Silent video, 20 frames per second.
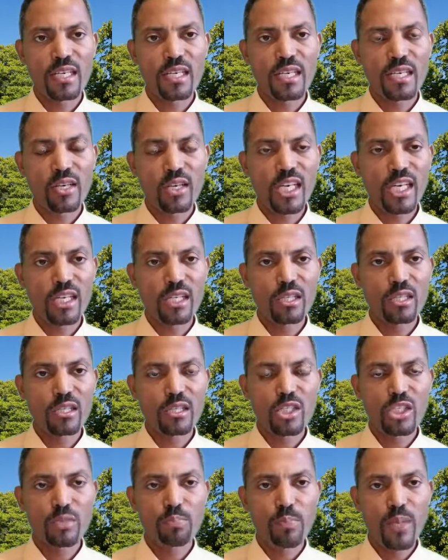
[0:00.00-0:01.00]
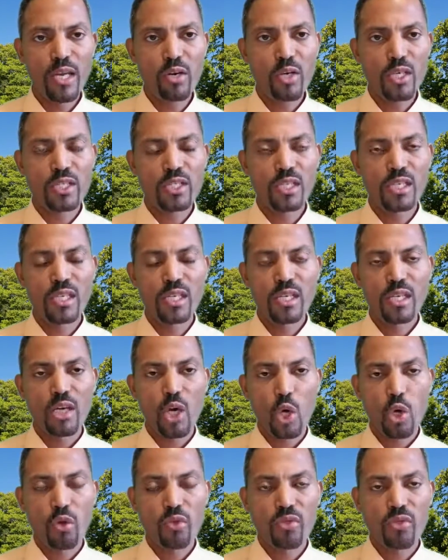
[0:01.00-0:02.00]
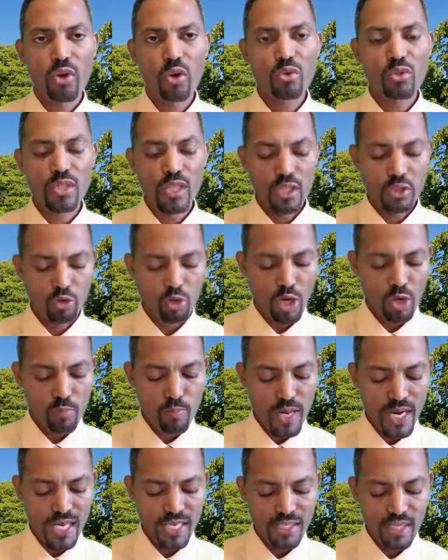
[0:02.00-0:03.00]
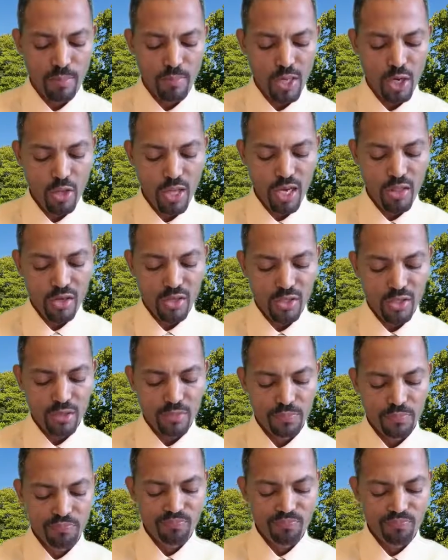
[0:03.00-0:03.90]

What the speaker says: critical spirit or thoughts into our minds about others.